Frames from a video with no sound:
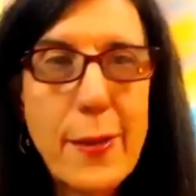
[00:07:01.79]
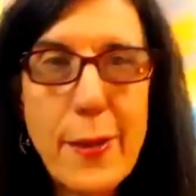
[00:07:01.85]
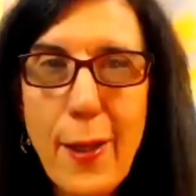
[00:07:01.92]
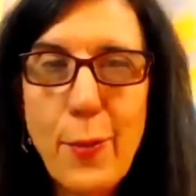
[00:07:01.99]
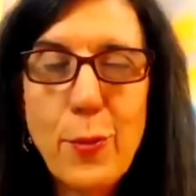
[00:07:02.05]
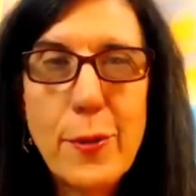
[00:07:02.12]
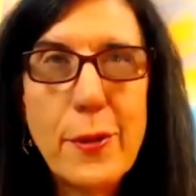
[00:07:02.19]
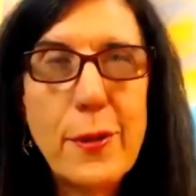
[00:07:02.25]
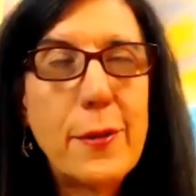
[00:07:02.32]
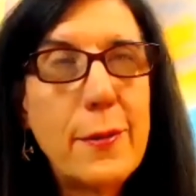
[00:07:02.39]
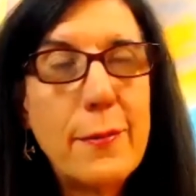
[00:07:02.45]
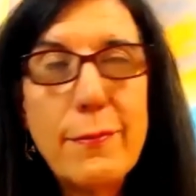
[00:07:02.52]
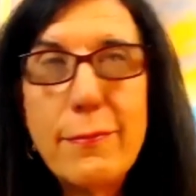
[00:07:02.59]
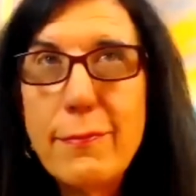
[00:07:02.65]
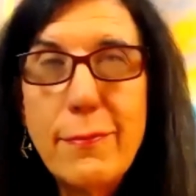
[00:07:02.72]
I was
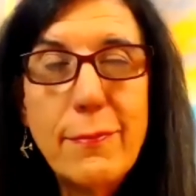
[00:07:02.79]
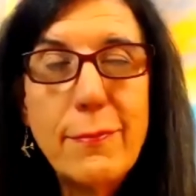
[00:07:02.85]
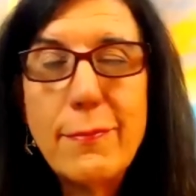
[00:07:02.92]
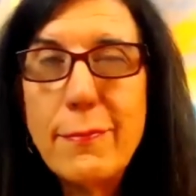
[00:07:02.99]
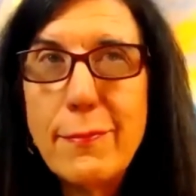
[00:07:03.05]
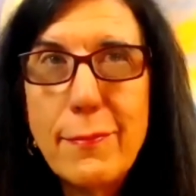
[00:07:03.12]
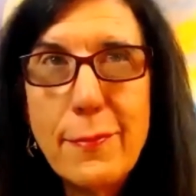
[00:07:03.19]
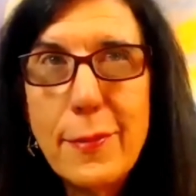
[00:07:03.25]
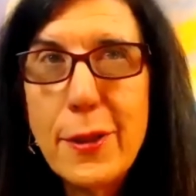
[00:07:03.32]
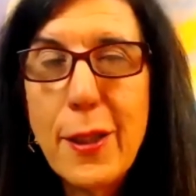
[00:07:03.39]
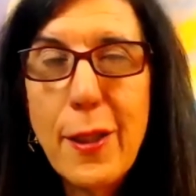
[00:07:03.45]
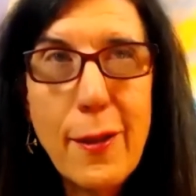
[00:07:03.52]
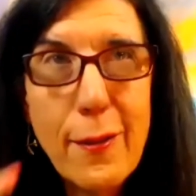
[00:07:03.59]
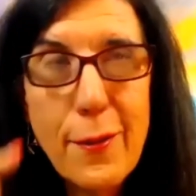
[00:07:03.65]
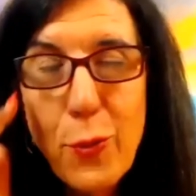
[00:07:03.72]

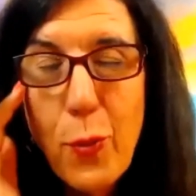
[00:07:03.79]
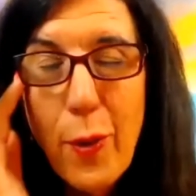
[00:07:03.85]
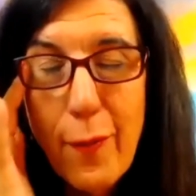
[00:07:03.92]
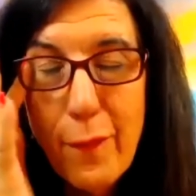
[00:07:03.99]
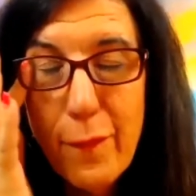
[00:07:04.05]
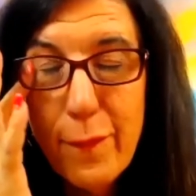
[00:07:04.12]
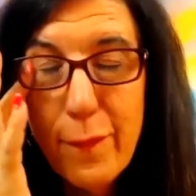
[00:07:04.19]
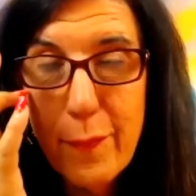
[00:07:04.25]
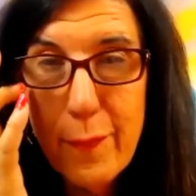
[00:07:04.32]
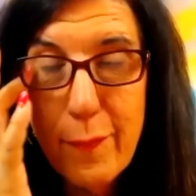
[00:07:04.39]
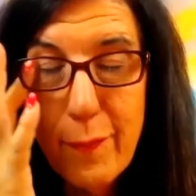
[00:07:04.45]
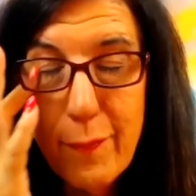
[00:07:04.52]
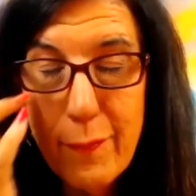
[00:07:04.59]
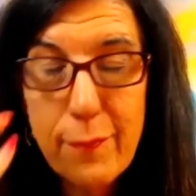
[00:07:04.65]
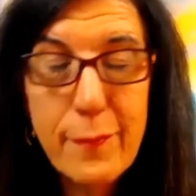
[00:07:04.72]
10, 12
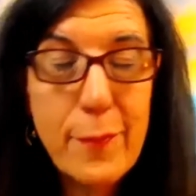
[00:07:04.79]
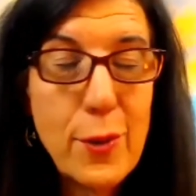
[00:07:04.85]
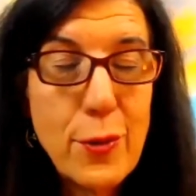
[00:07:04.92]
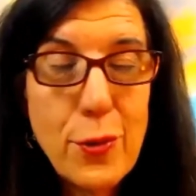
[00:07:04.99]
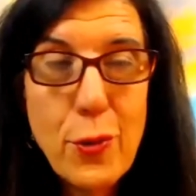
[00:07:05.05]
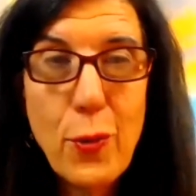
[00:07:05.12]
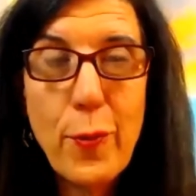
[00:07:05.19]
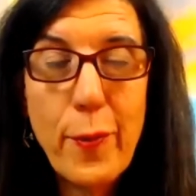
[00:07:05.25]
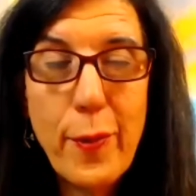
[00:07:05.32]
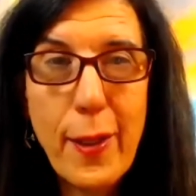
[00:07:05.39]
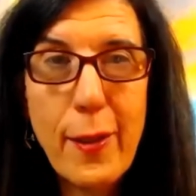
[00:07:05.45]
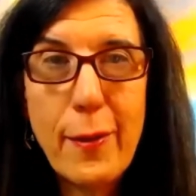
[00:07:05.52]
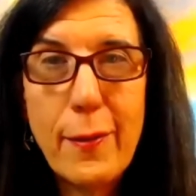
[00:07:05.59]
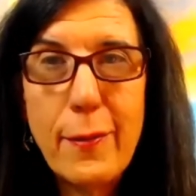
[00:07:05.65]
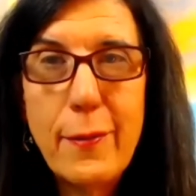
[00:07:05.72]
years old
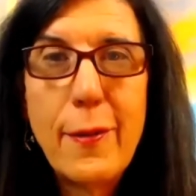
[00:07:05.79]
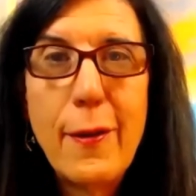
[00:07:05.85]
then.